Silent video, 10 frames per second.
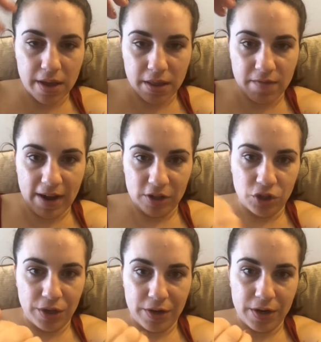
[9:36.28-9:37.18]
the
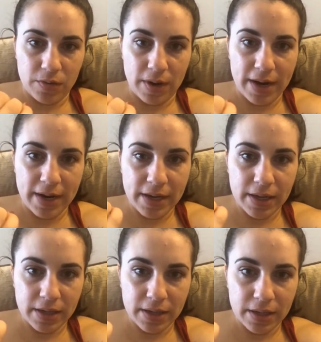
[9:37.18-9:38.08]
vaginal area, right?
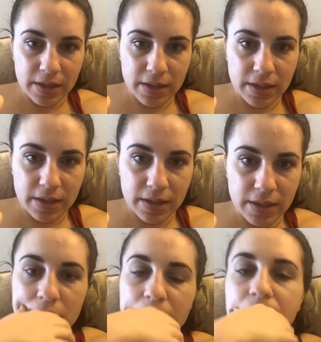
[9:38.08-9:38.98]
Mm-hmm.
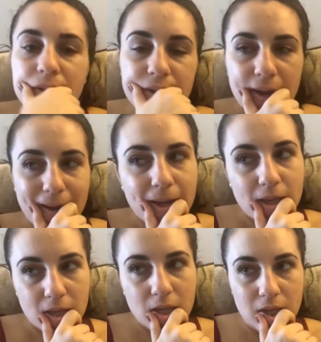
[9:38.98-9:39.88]
Yeah.
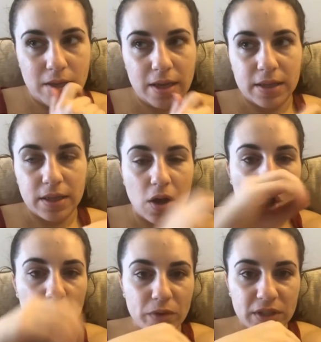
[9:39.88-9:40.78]
It's like
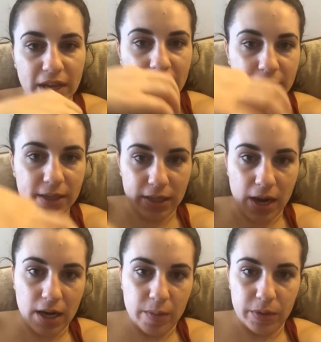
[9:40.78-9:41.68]
almost the anus, like
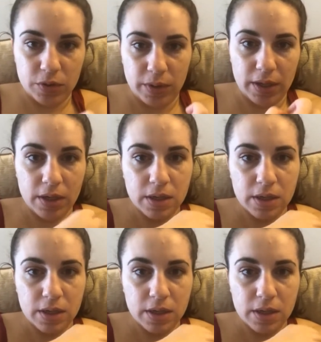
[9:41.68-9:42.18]
kind of in between.